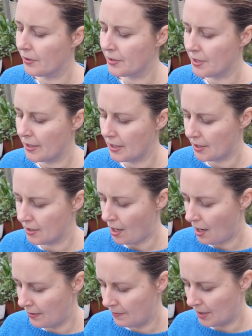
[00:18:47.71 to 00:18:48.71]
So this is
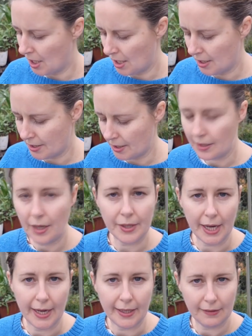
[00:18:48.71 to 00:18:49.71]
home garden.
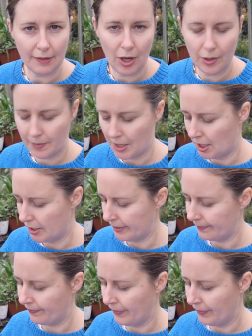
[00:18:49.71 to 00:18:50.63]
Okay, home garden.